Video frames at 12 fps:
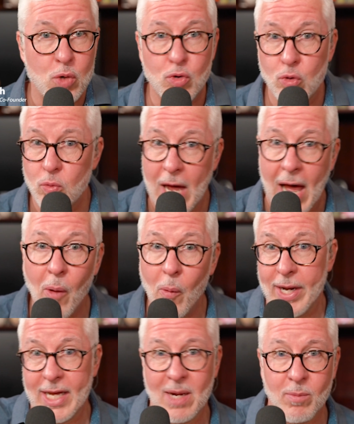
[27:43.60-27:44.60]
You do not
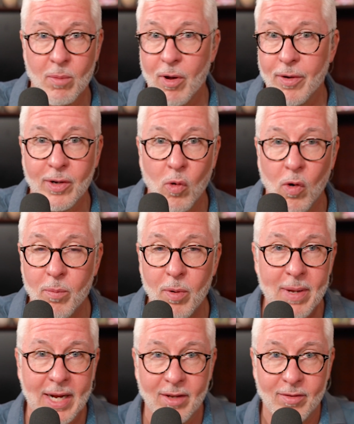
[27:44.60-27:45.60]
want to get promoted to
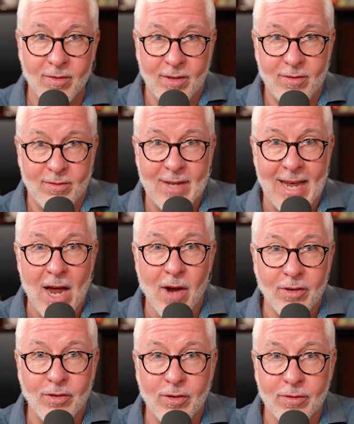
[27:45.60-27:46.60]
corporate because this
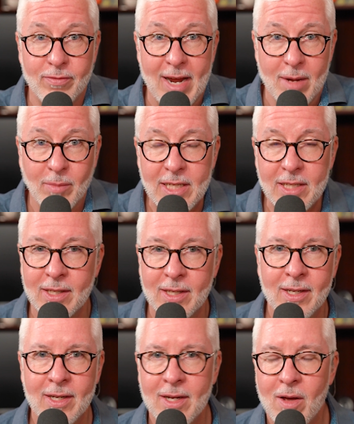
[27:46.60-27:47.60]
town is your family.
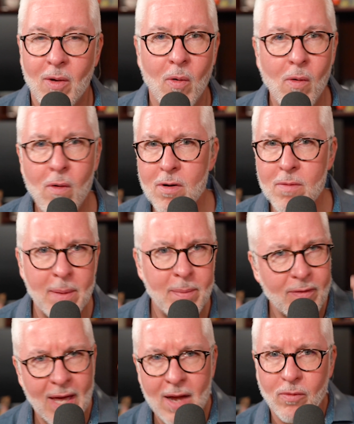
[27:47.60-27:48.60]
Or maybe
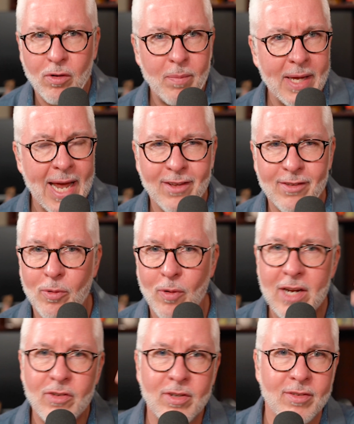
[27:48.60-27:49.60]
you've got real big
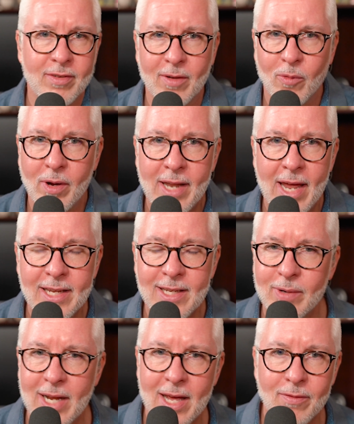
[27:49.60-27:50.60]
aspirations that one day
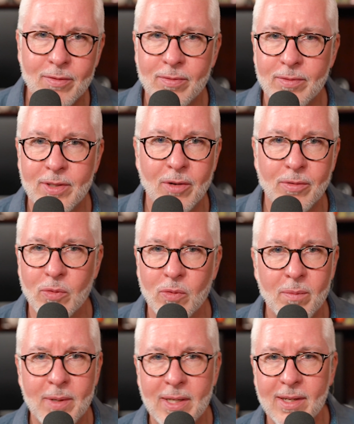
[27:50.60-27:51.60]
you want to have, you
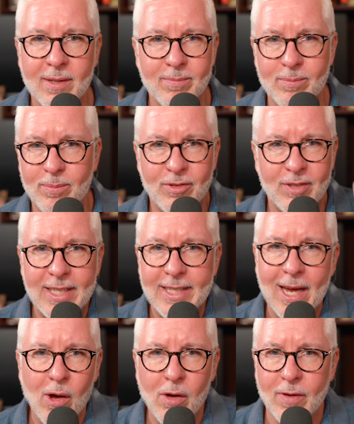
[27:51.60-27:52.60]
want to be a
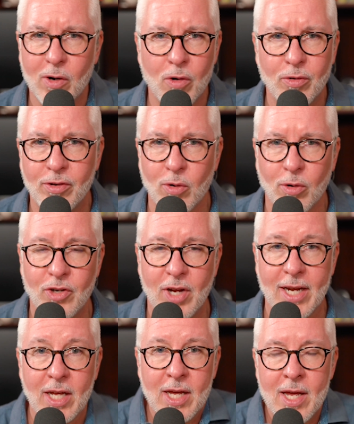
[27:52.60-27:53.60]
CEO of a grocery store chain.